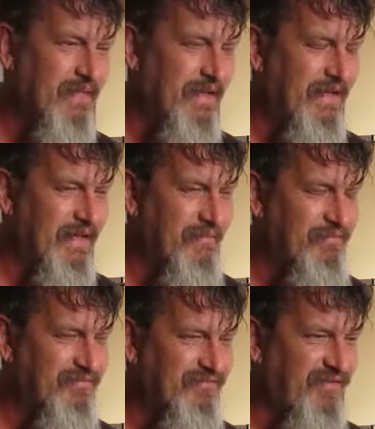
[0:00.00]

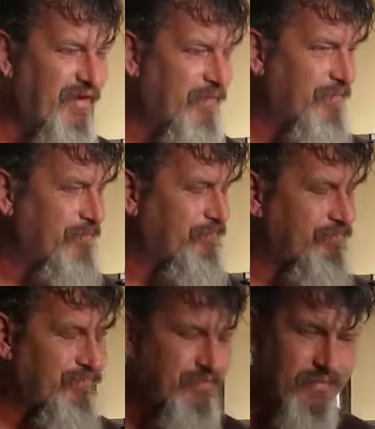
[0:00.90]
So
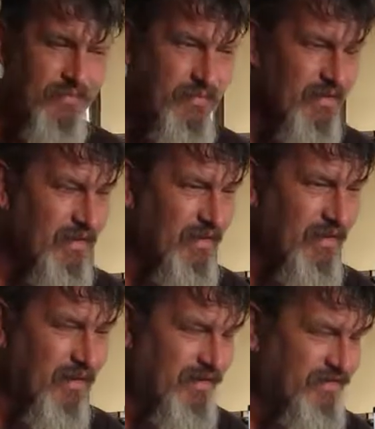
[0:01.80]

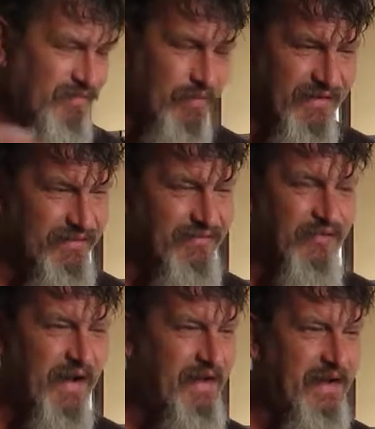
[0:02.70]
I just went
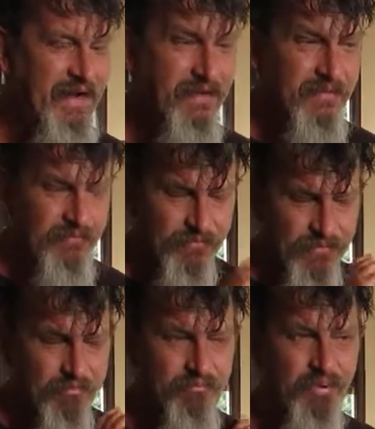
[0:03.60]
straight in,
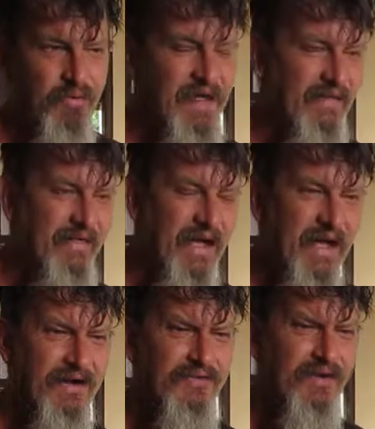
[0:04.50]
pulled out the
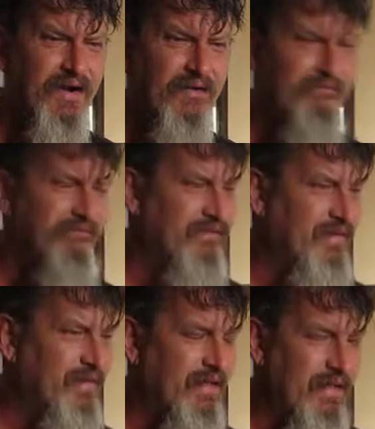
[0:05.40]
hard drive,
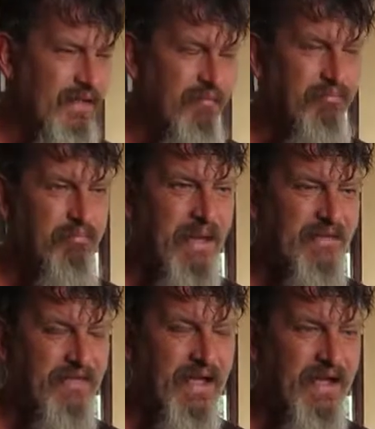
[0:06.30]

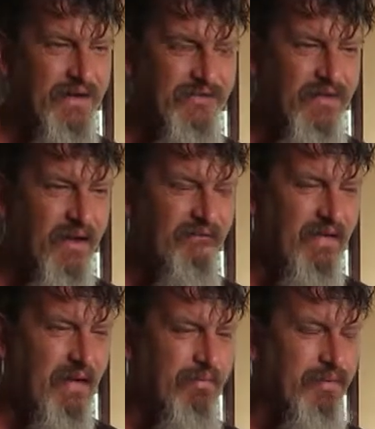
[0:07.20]
backed the hard drive
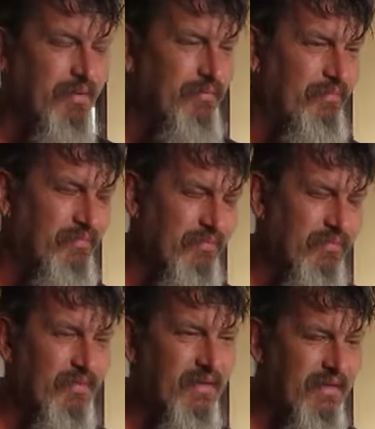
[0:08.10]
up,
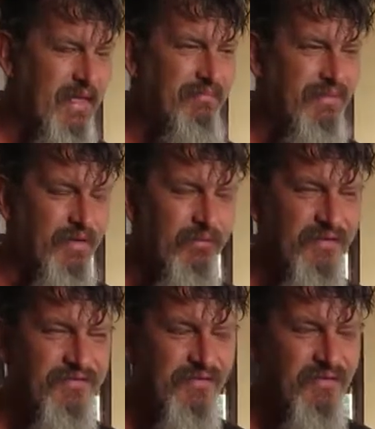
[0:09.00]
kept the
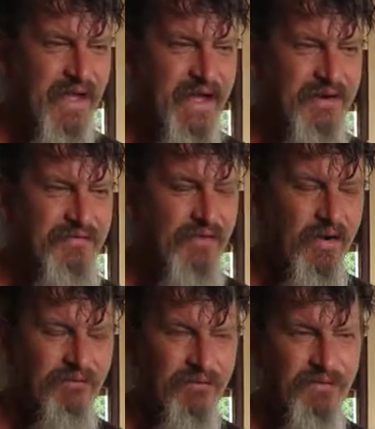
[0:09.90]
original hard
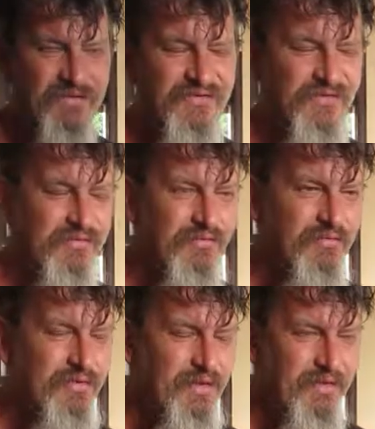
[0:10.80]
drive original.
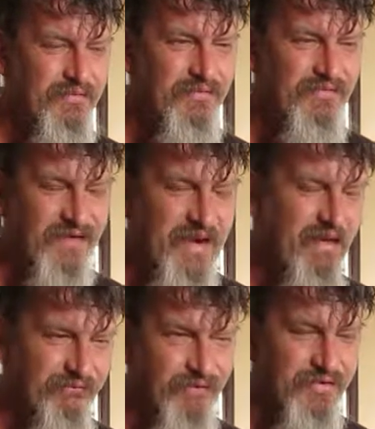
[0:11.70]
So
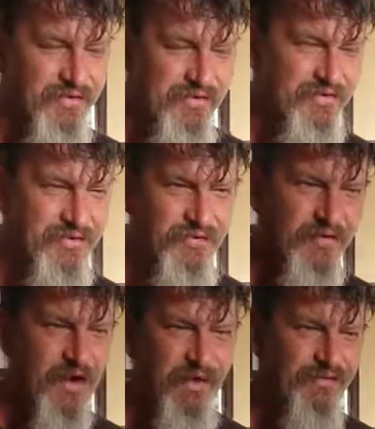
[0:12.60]
now I've got two
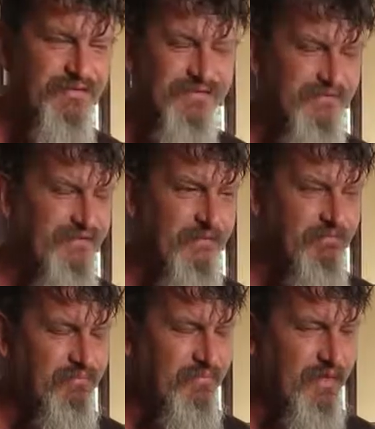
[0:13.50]
clones
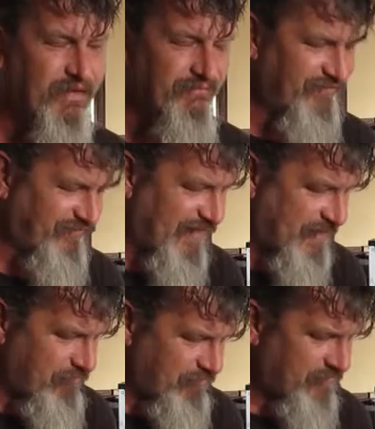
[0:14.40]
of the
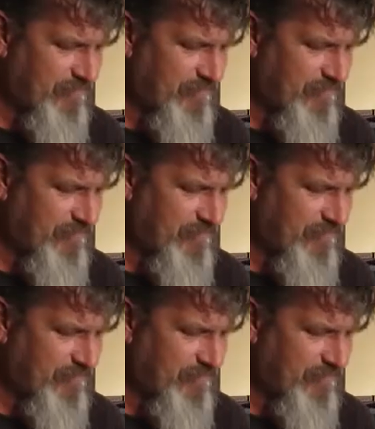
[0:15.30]
same